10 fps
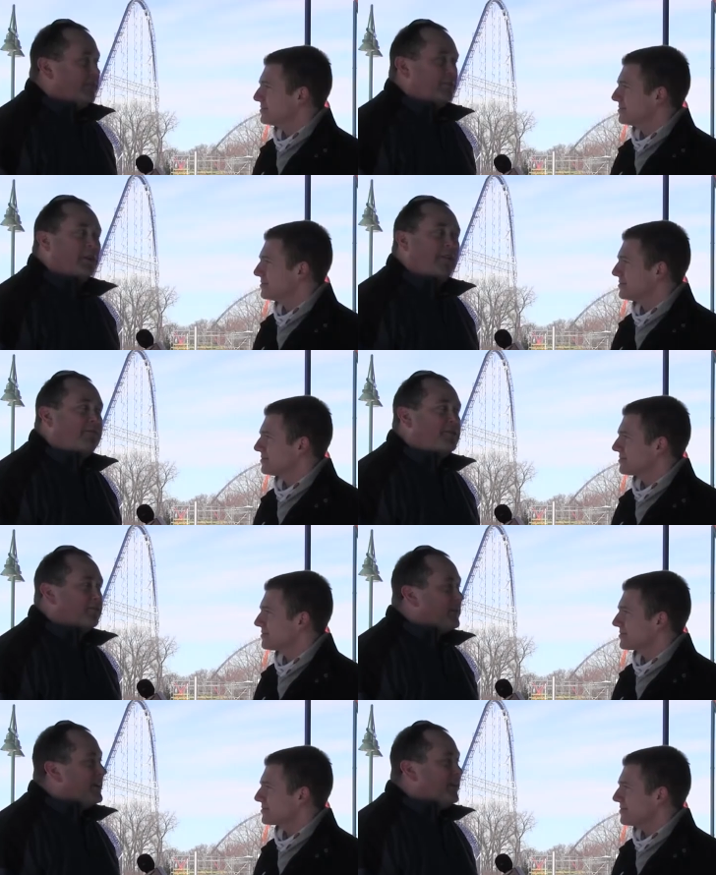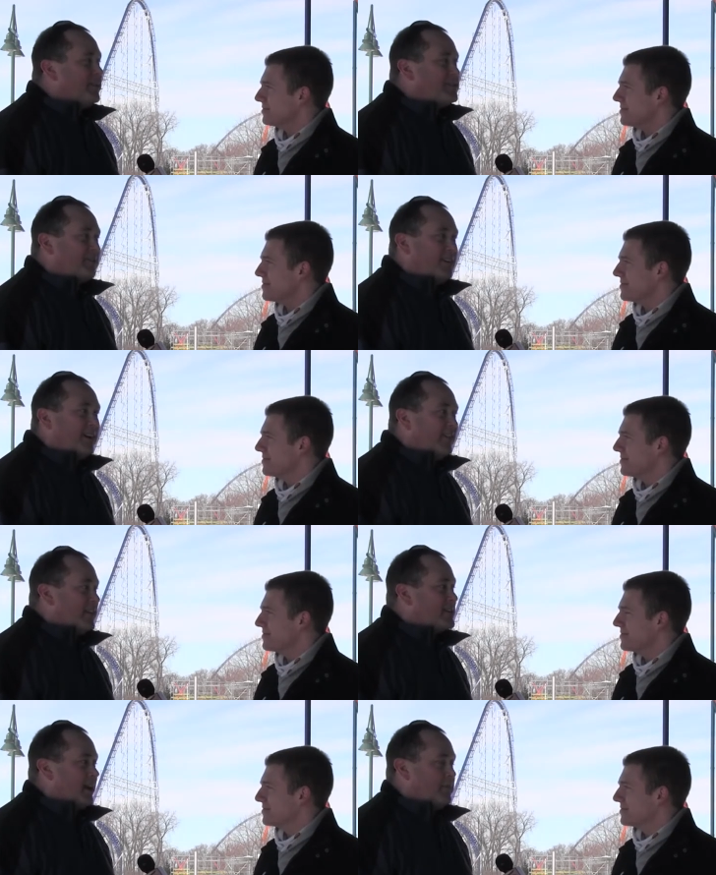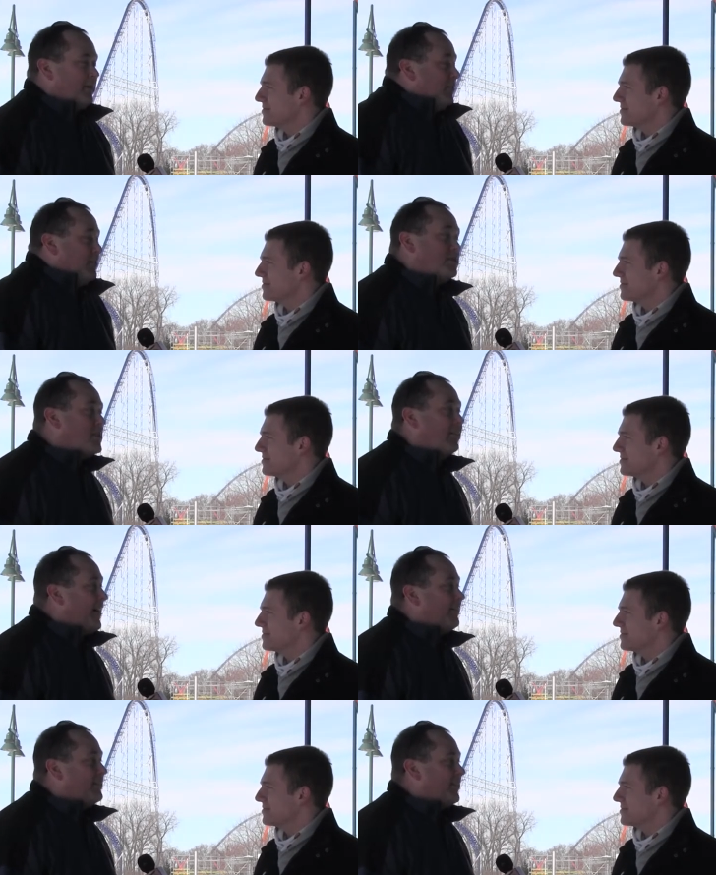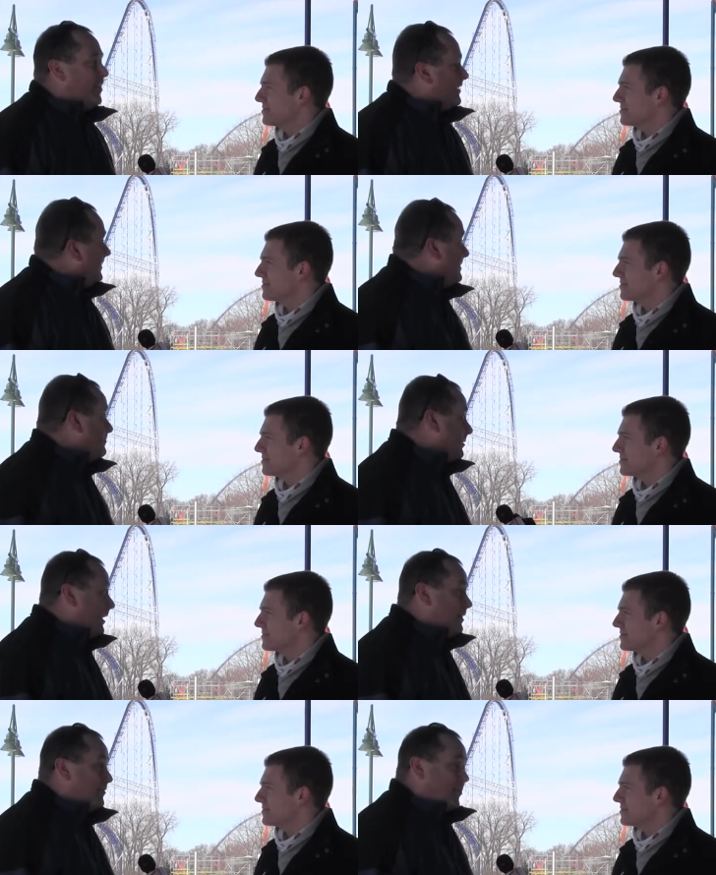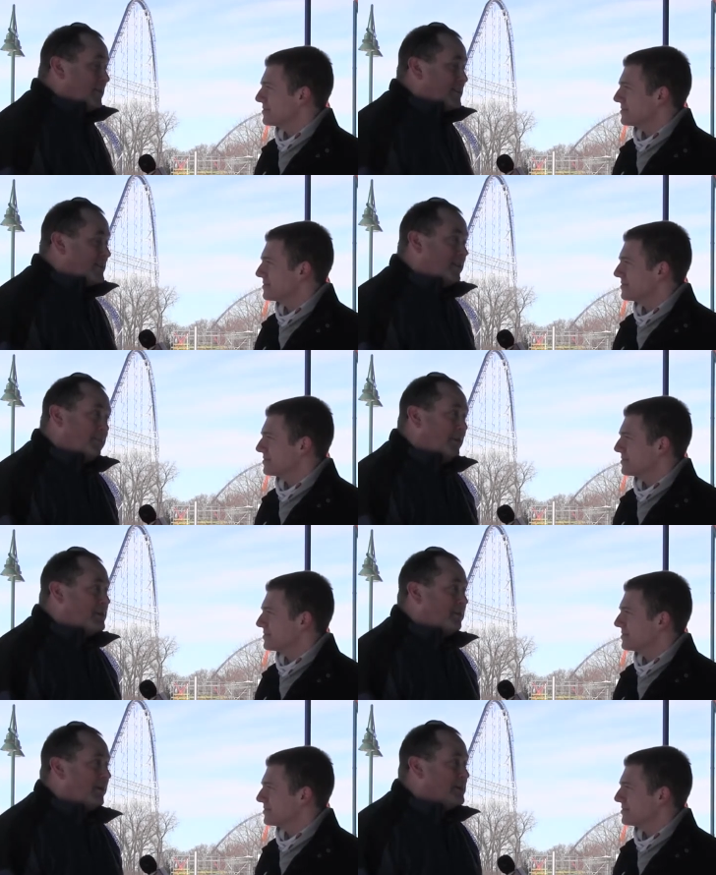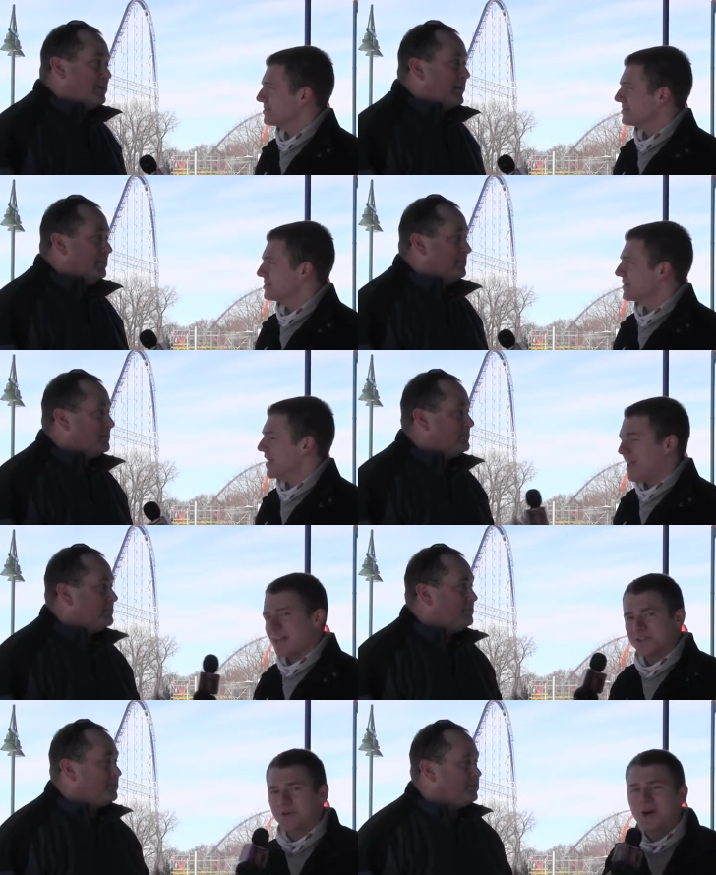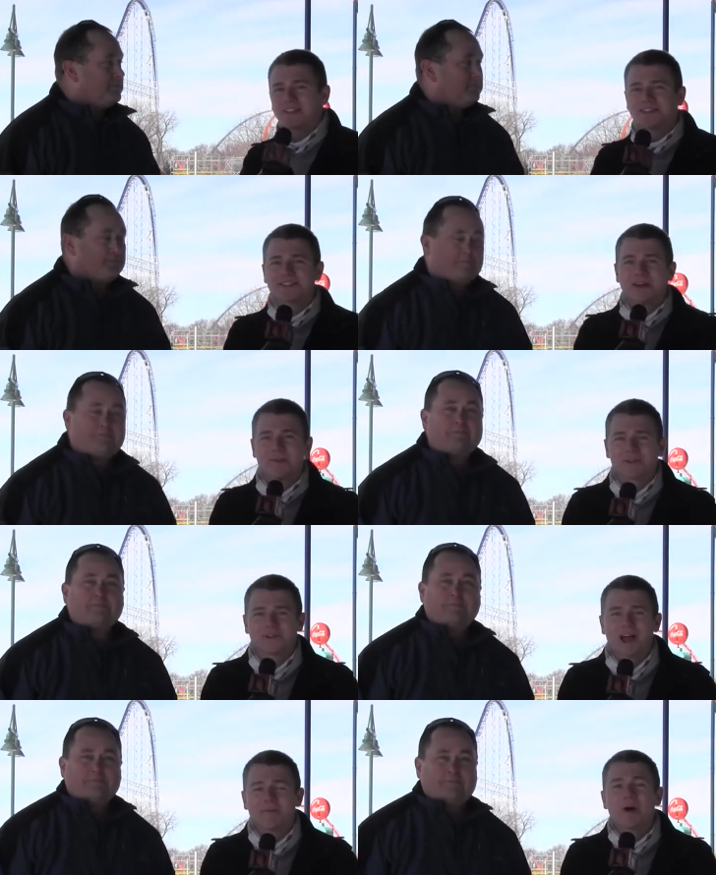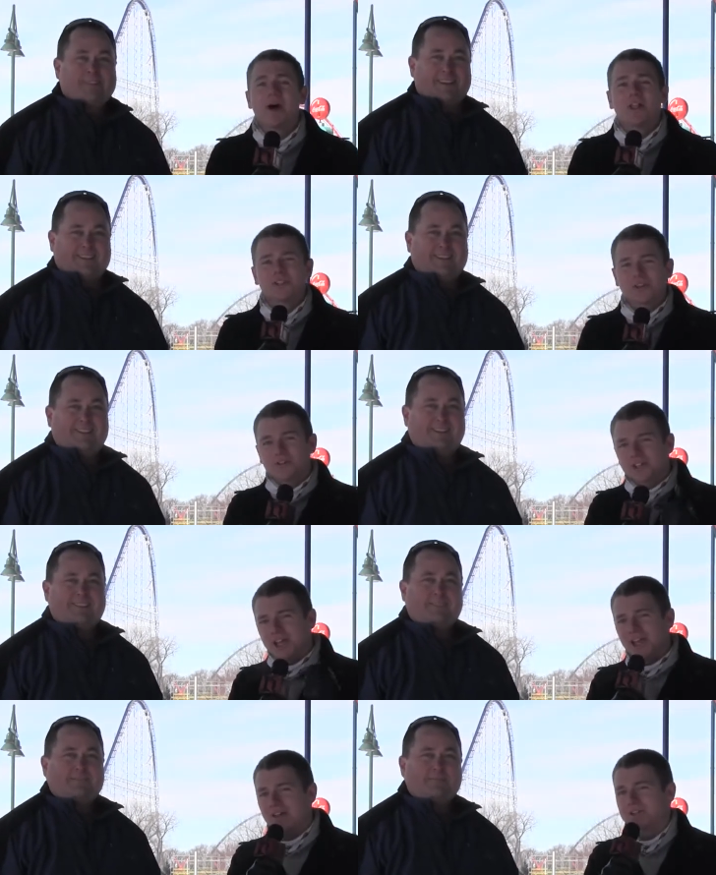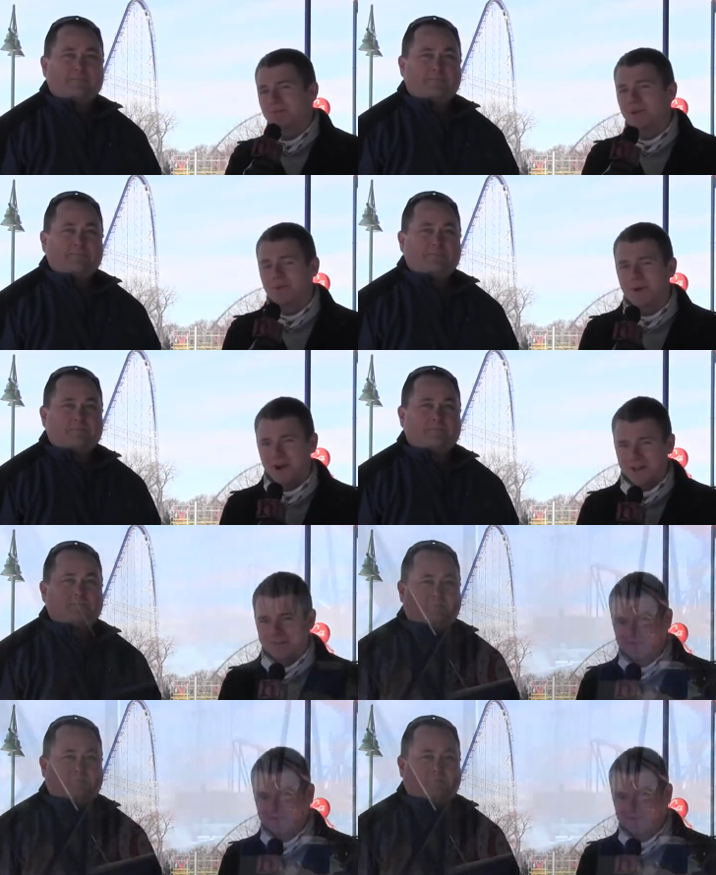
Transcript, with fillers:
Speaker 1: if you love thrills, if you love excitement, if you just love having fun, Millennium Force and Cedar Point's the place to be.
Speaker 2: It's quite the stomach drop. Let's go check out some more of the park.